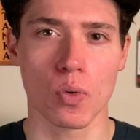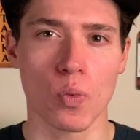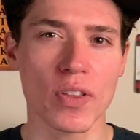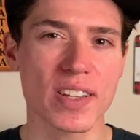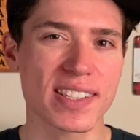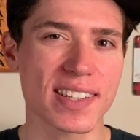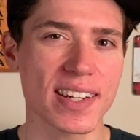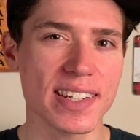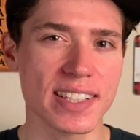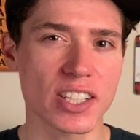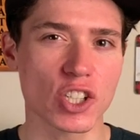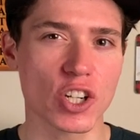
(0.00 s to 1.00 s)
While the study
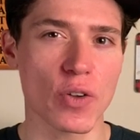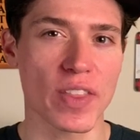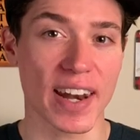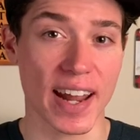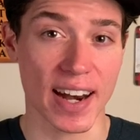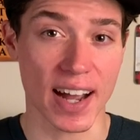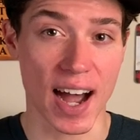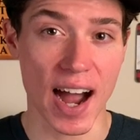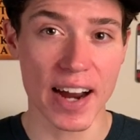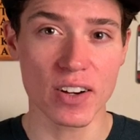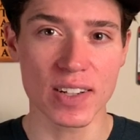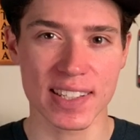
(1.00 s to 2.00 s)
did show that at a
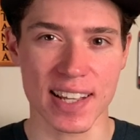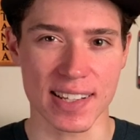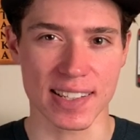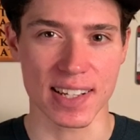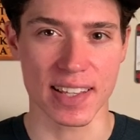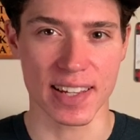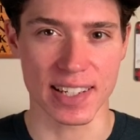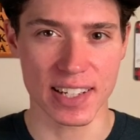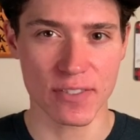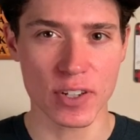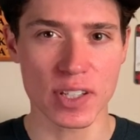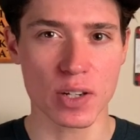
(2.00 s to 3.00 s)
higher intensity, the
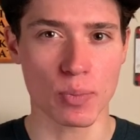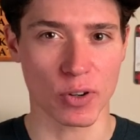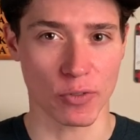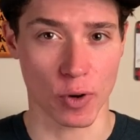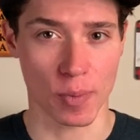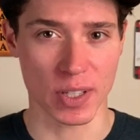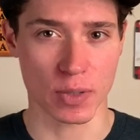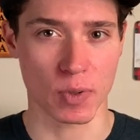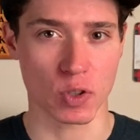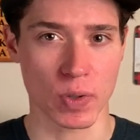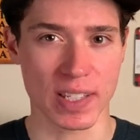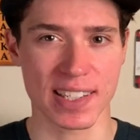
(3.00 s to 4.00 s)
difference in performance
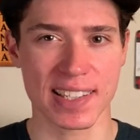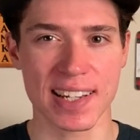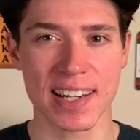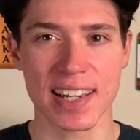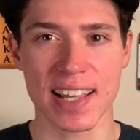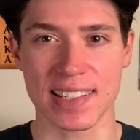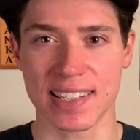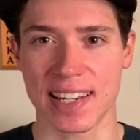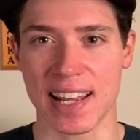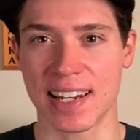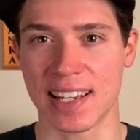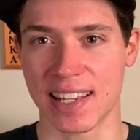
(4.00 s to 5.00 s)
between sitting and
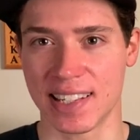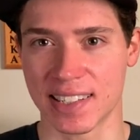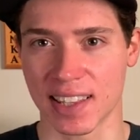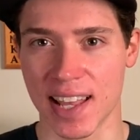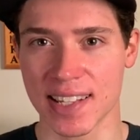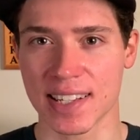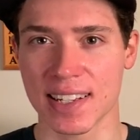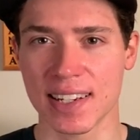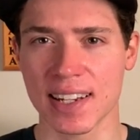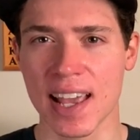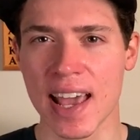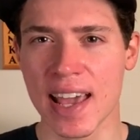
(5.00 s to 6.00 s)
standing is lessened,
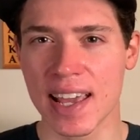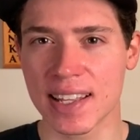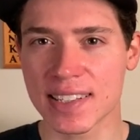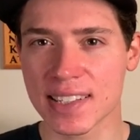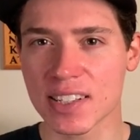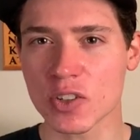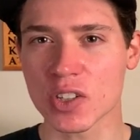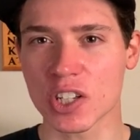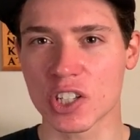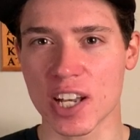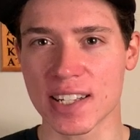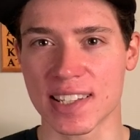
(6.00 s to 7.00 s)
it still
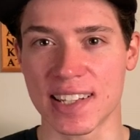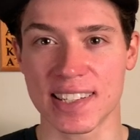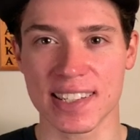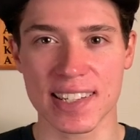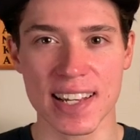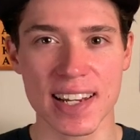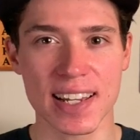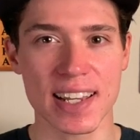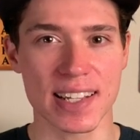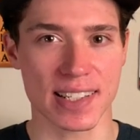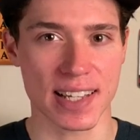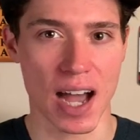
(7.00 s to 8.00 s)
suggests that sitting
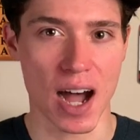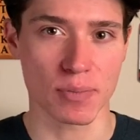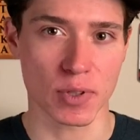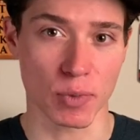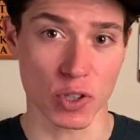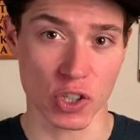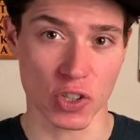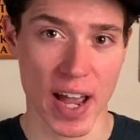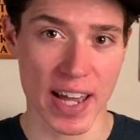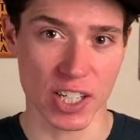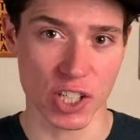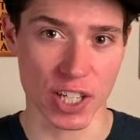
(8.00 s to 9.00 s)
is the optimal
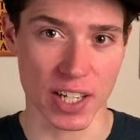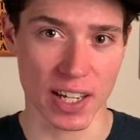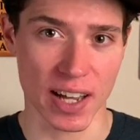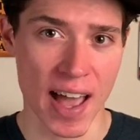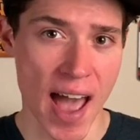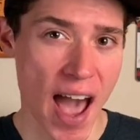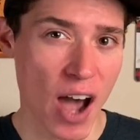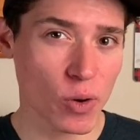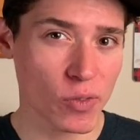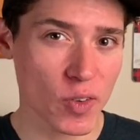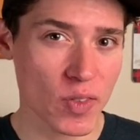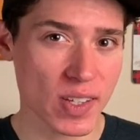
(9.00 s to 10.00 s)
strategy.
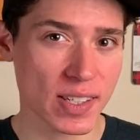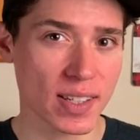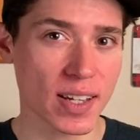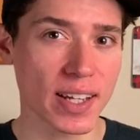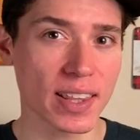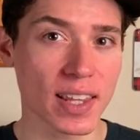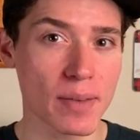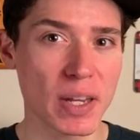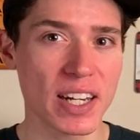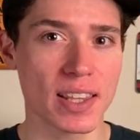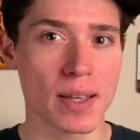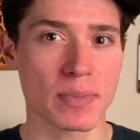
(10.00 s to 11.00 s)
However, the study
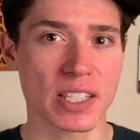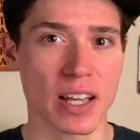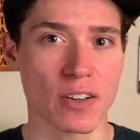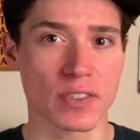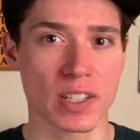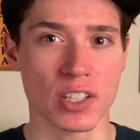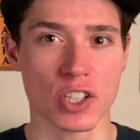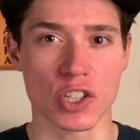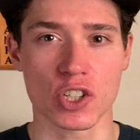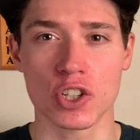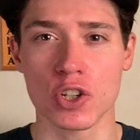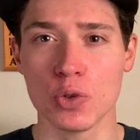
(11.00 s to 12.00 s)
limited themselves to
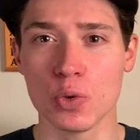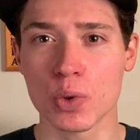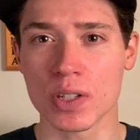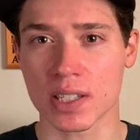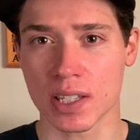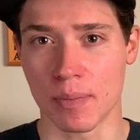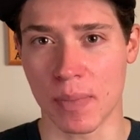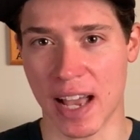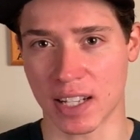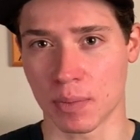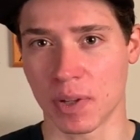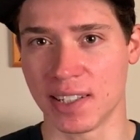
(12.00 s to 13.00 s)
just 2
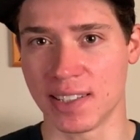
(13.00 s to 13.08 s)
submaximal